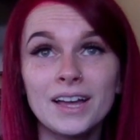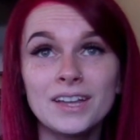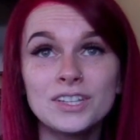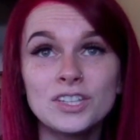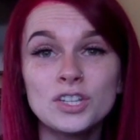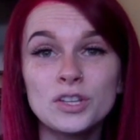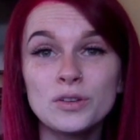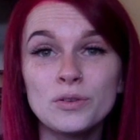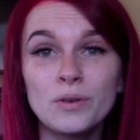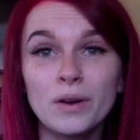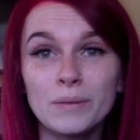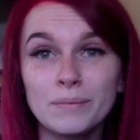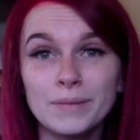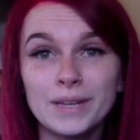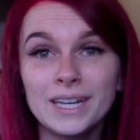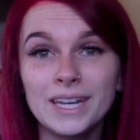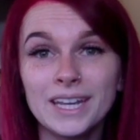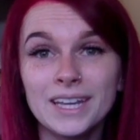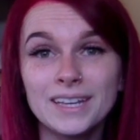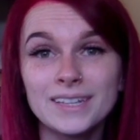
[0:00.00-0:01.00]
to a
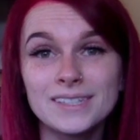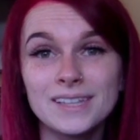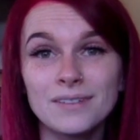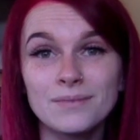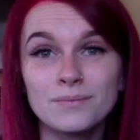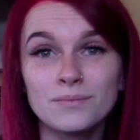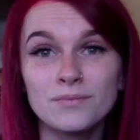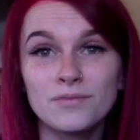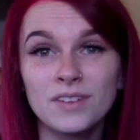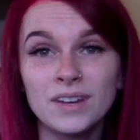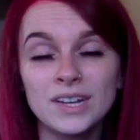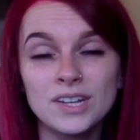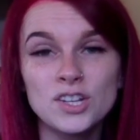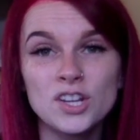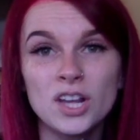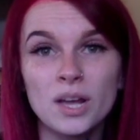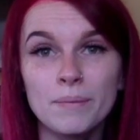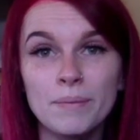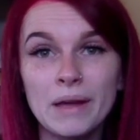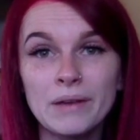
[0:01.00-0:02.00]
meeting because I'm finishing up